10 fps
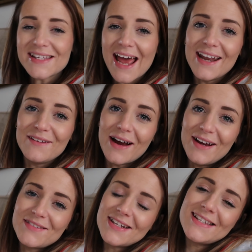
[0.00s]
So anyway,
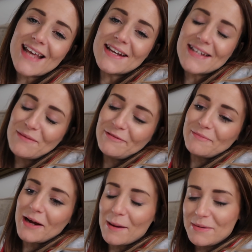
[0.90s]
I'm just sat down with
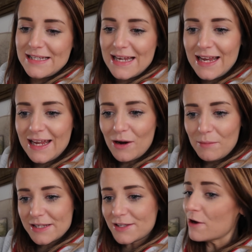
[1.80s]
my cup of tea
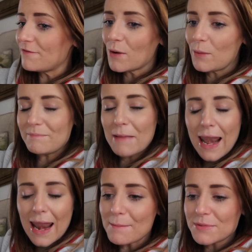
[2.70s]
on my sofa with
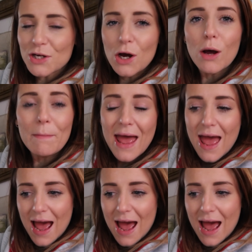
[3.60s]
my laptop